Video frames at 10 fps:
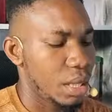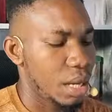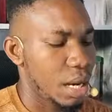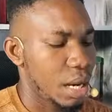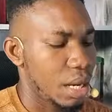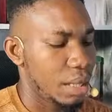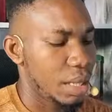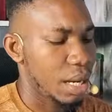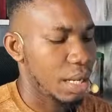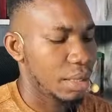
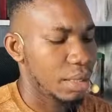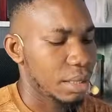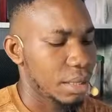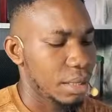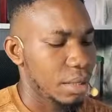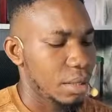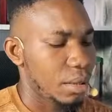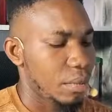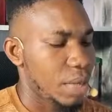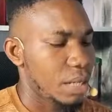aldehyde.
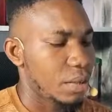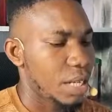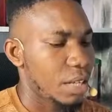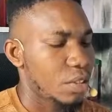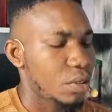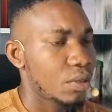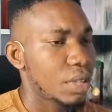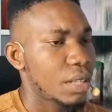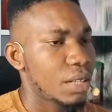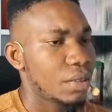By the reaction of
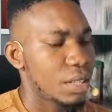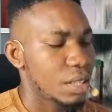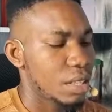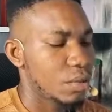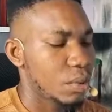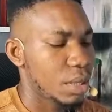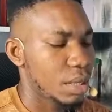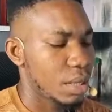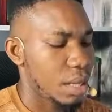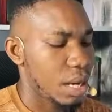Grignard reagent
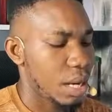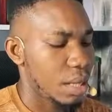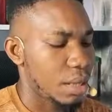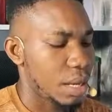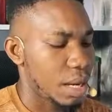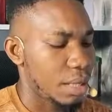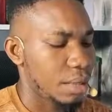with aldehyde.